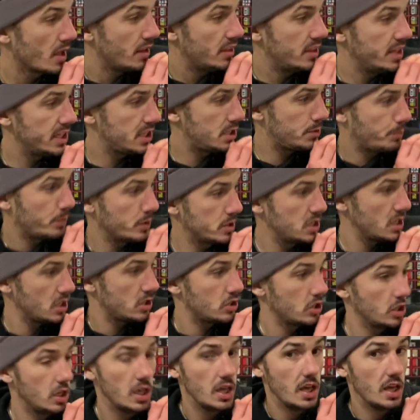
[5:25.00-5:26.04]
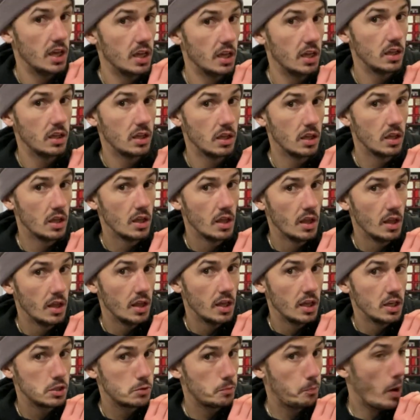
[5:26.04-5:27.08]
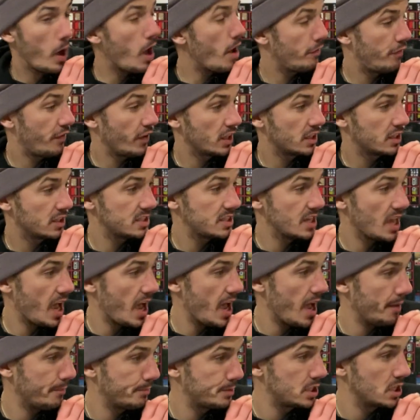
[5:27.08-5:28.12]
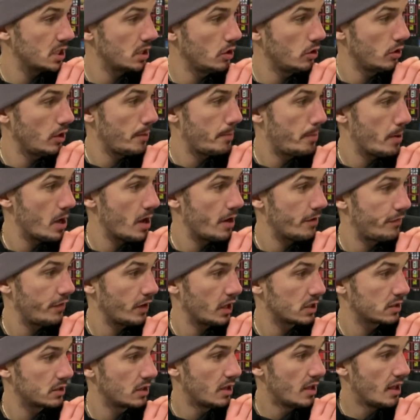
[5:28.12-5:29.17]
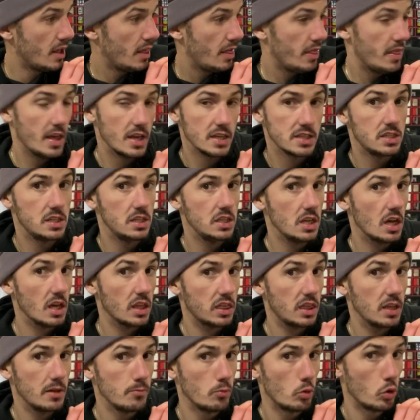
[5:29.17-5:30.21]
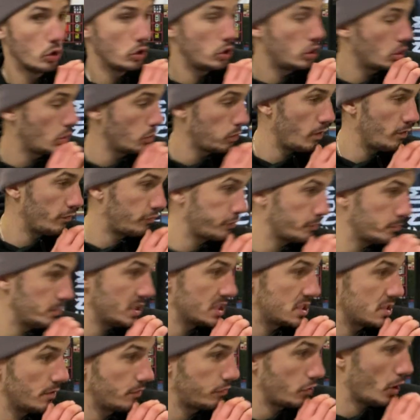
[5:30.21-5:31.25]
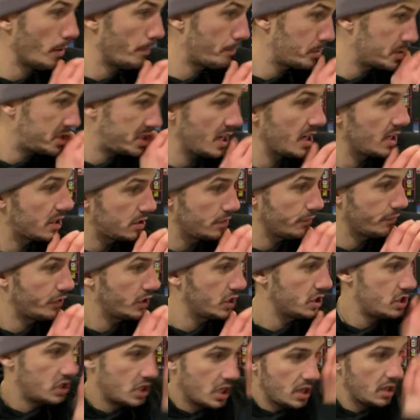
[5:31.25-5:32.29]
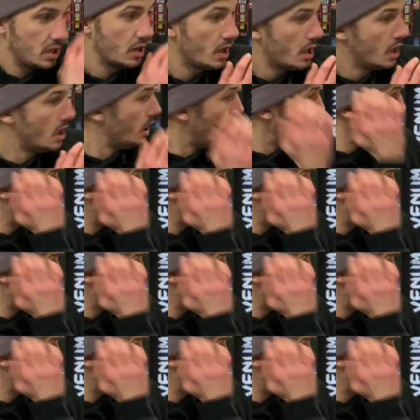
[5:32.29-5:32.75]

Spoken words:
this position here is perfect. It's absolutely perfect. There's nothing more you could want from this. I've got protection for the chin. I